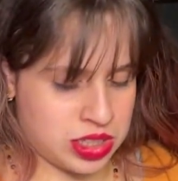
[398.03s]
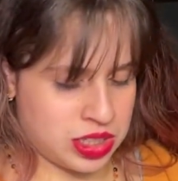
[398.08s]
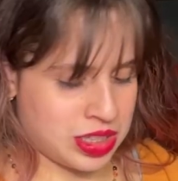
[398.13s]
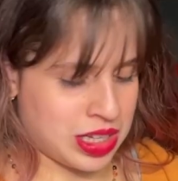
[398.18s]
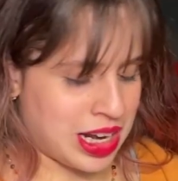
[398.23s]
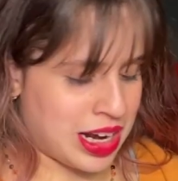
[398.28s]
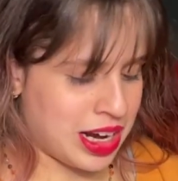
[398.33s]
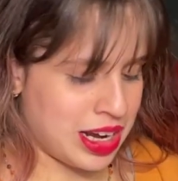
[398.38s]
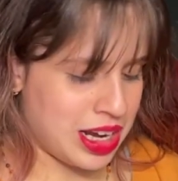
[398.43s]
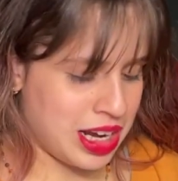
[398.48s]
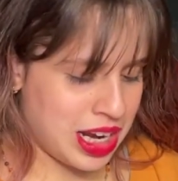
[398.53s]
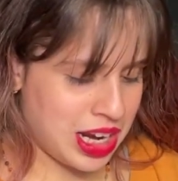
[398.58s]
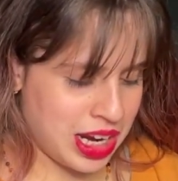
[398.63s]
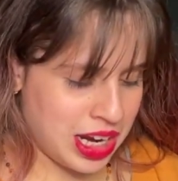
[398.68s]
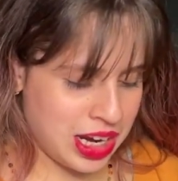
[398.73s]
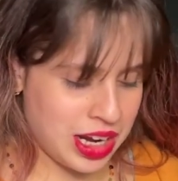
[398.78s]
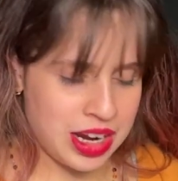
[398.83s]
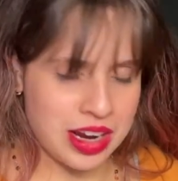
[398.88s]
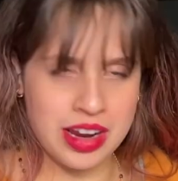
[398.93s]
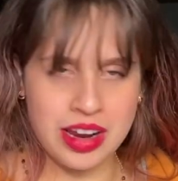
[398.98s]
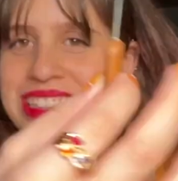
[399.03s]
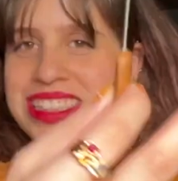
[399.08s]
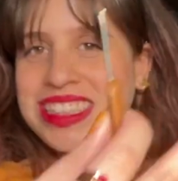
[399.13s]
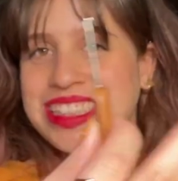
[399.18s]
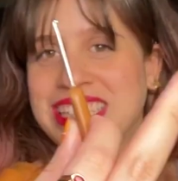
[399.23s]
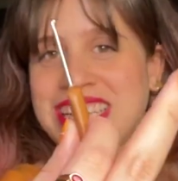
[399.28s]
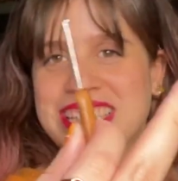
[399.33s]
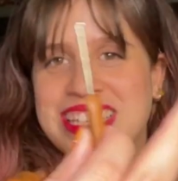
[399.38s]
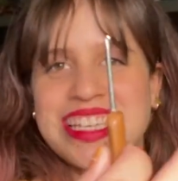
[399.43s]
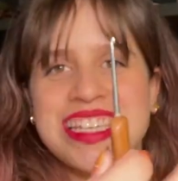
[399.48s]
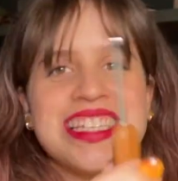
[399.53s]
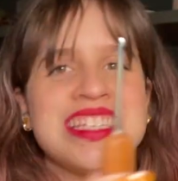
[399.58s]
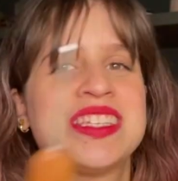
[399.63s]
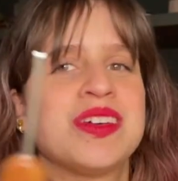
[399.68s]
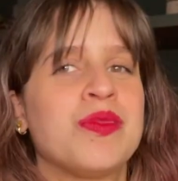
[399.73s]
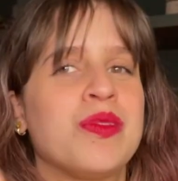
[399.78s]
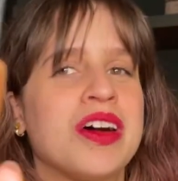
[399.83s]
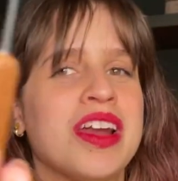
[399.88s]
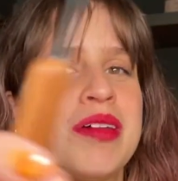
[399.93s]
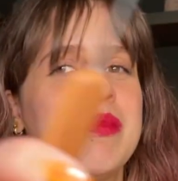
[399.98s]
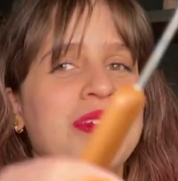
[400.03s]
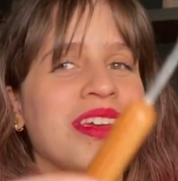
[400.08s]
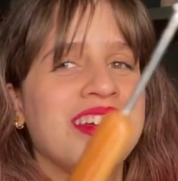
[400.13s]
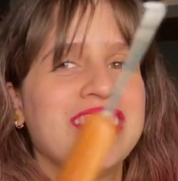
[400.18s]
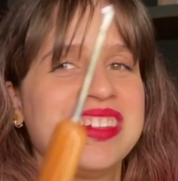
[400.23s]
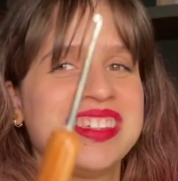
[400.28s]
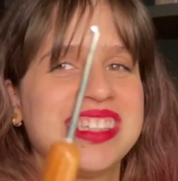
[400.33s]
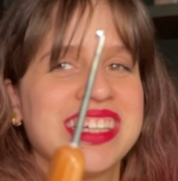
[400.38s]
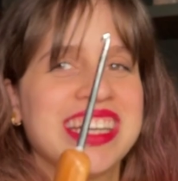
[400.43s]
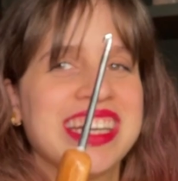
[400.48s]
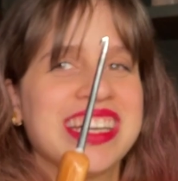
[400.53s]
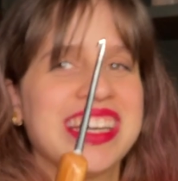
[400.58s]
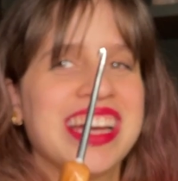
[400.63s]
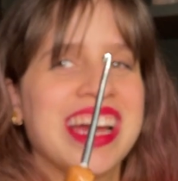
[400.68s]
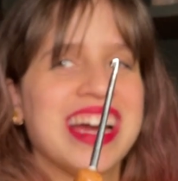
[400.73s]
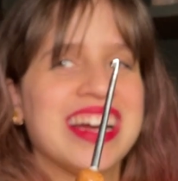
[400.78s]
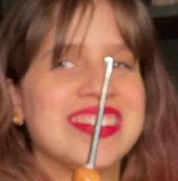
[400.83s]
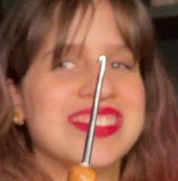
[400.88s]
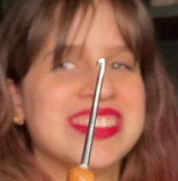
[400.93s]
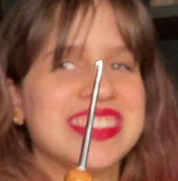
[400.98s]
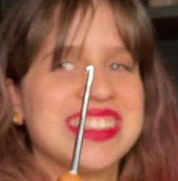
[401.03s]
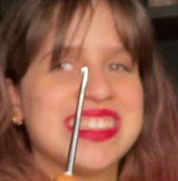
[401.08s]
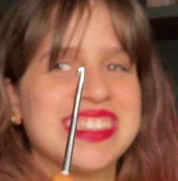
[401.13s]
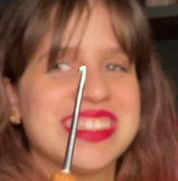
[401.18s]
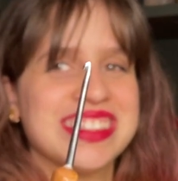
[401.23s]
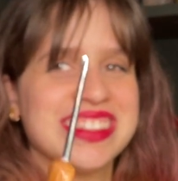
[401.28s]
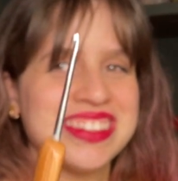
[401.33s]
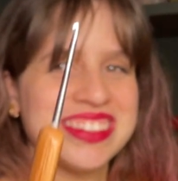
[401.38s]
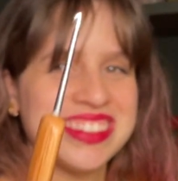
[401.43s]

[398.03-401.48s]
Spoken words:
that I need. This is what I'm using every single